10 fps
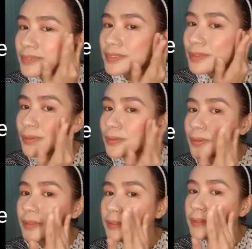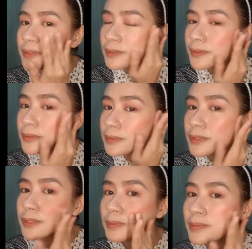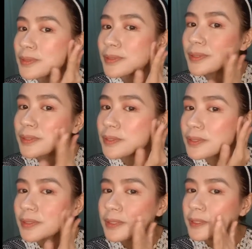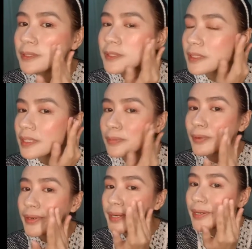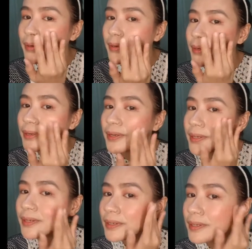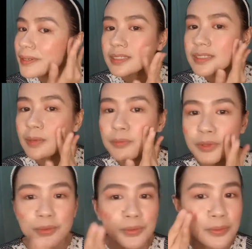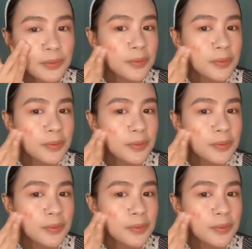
So, kung gusto mo nabongga ang color, it's up to you.